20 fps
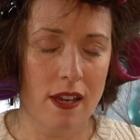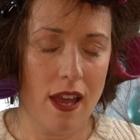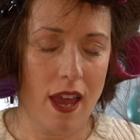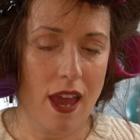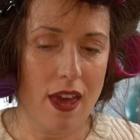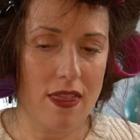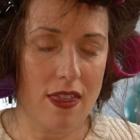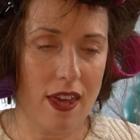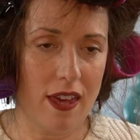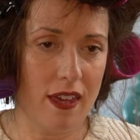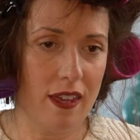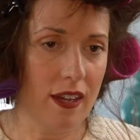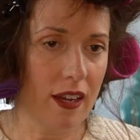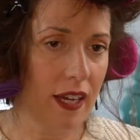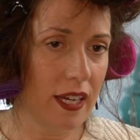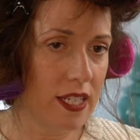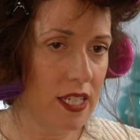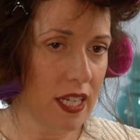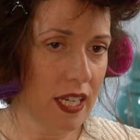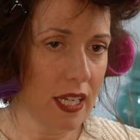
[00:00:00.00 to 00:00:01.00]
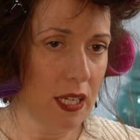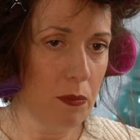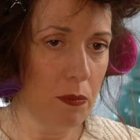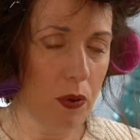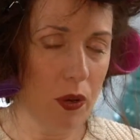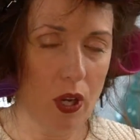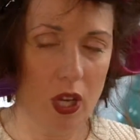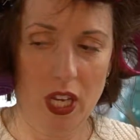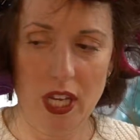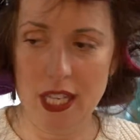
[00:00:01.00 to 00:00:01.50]
And then I did
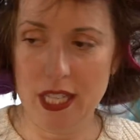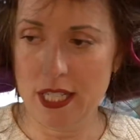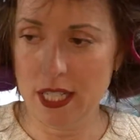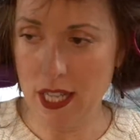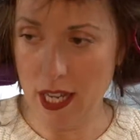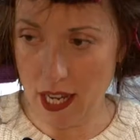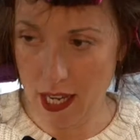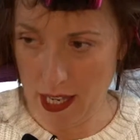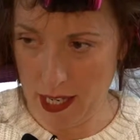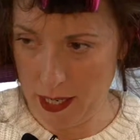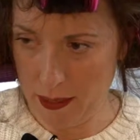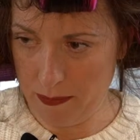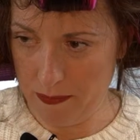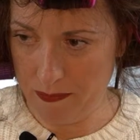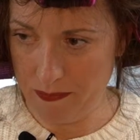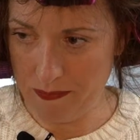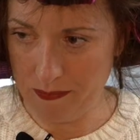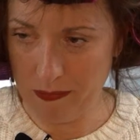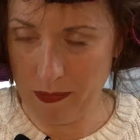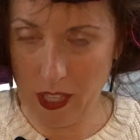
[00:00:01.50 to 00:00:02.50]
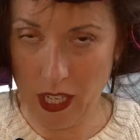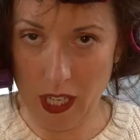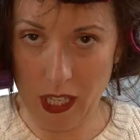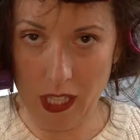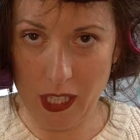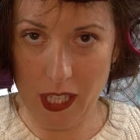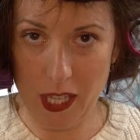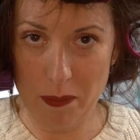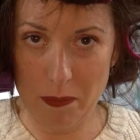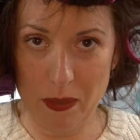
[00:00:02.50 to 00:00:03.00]
put a
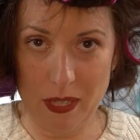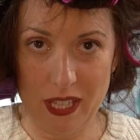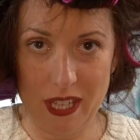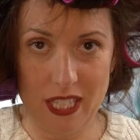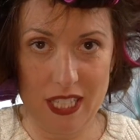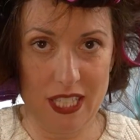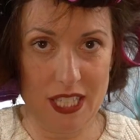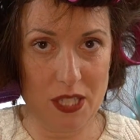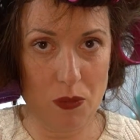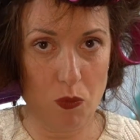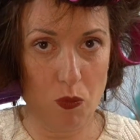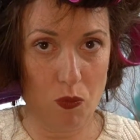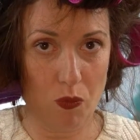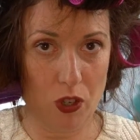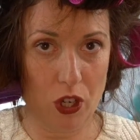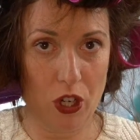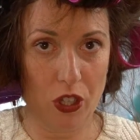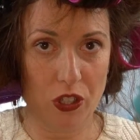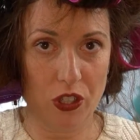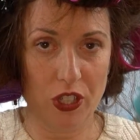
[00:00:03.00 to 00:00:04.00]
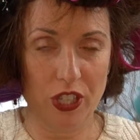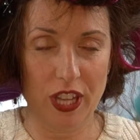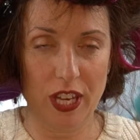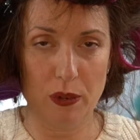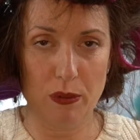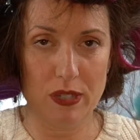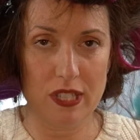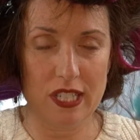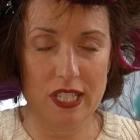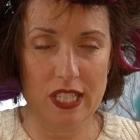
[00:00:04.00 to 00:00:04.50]
clip in this curler that
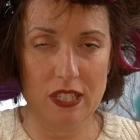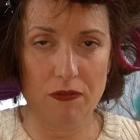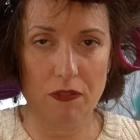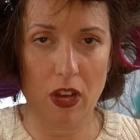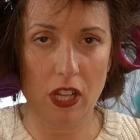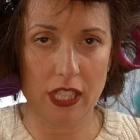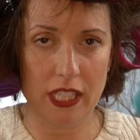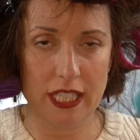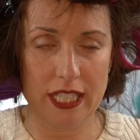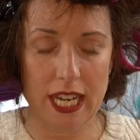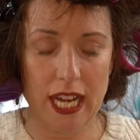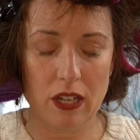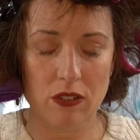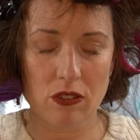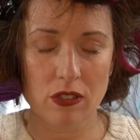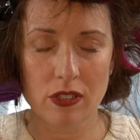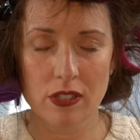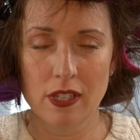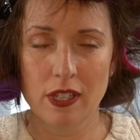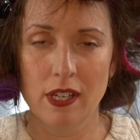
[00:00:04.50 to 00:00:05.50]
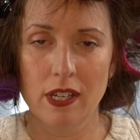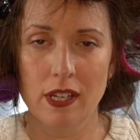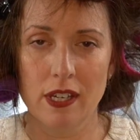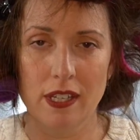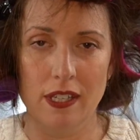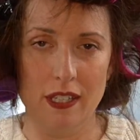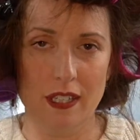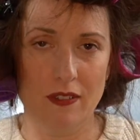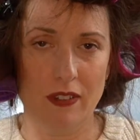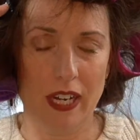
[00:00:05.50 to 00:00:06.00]
was falling down
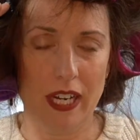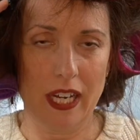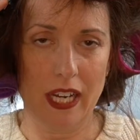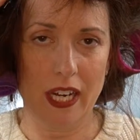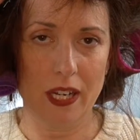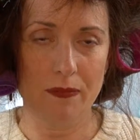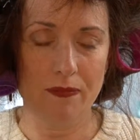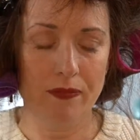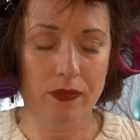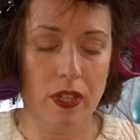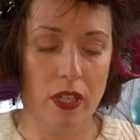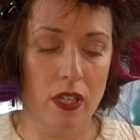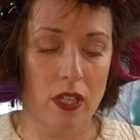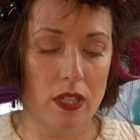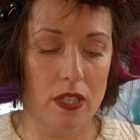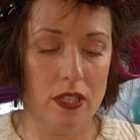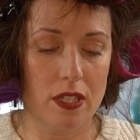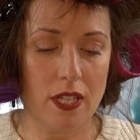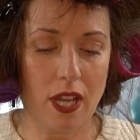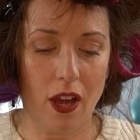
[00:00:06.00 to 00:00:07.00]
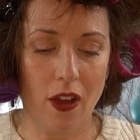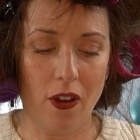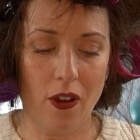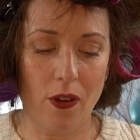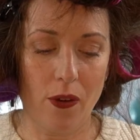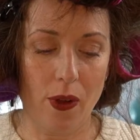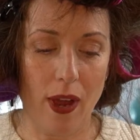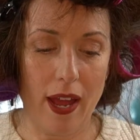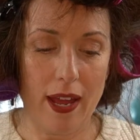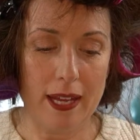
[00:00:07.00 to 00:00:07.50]
right here.
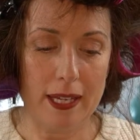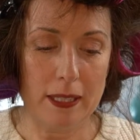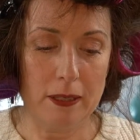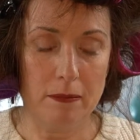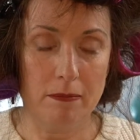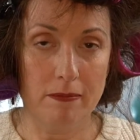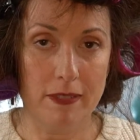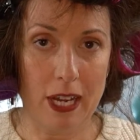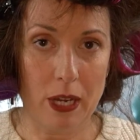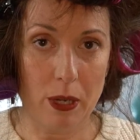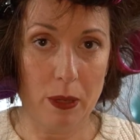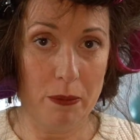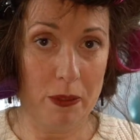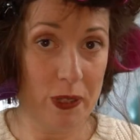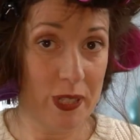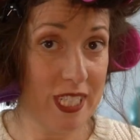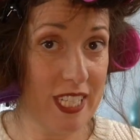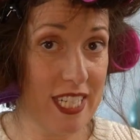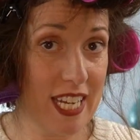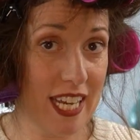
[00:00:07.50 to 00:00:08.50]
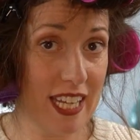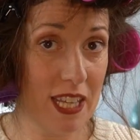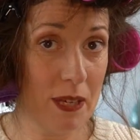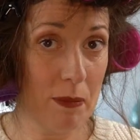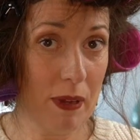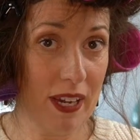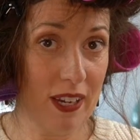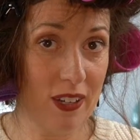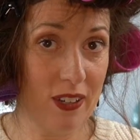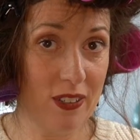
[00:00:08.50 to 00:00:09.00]
So now I'm going to take them
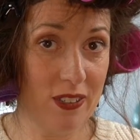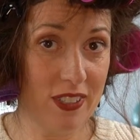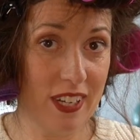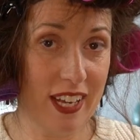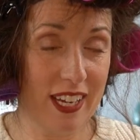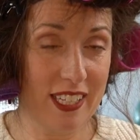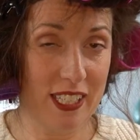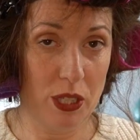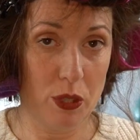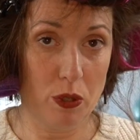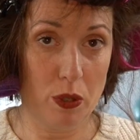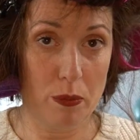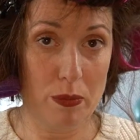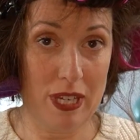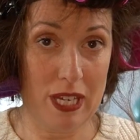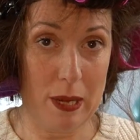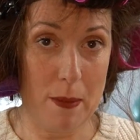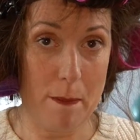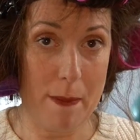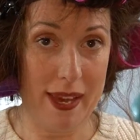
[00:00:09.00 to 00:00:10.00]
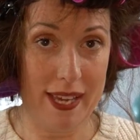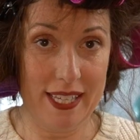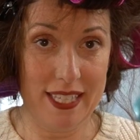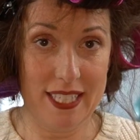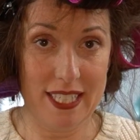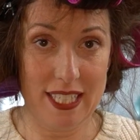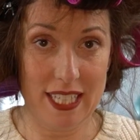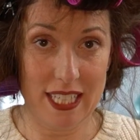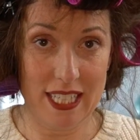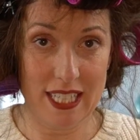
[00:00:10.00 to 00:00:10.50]
out, and you'll be
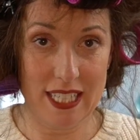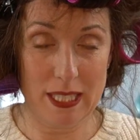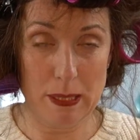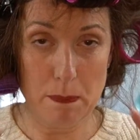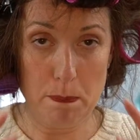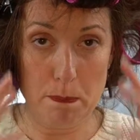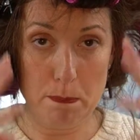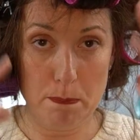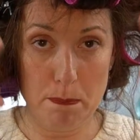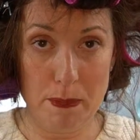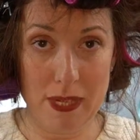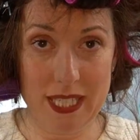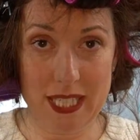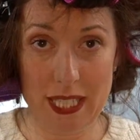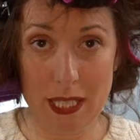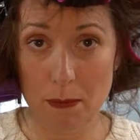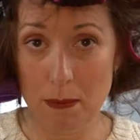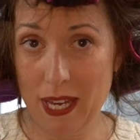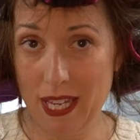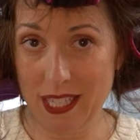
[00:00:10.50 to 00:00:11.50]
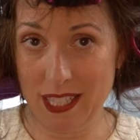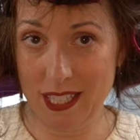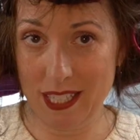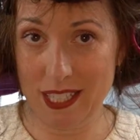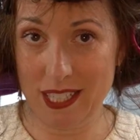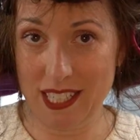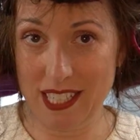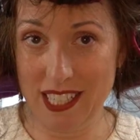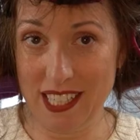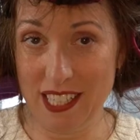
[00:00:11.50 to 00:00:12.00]
amazed that this messy
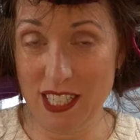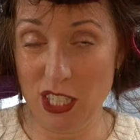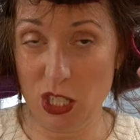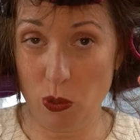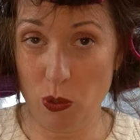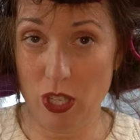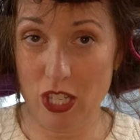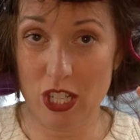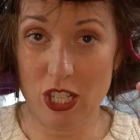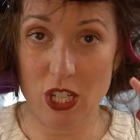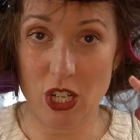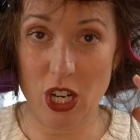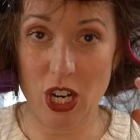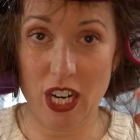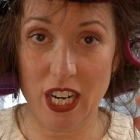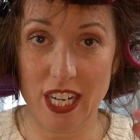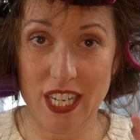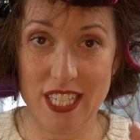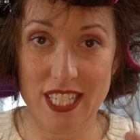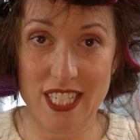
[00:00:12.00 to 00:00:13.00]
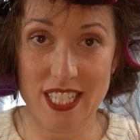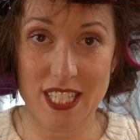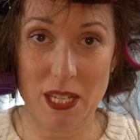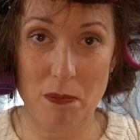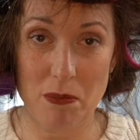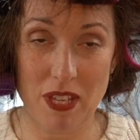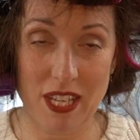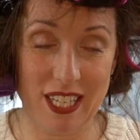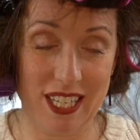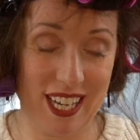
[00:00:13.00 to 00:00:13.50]
mess is going to turn into
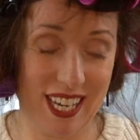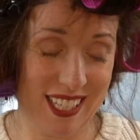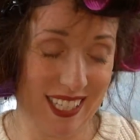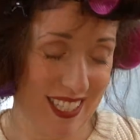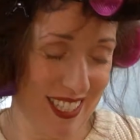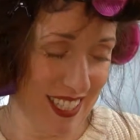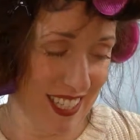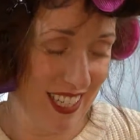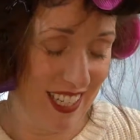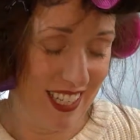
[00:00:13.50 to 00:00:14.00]
something nice.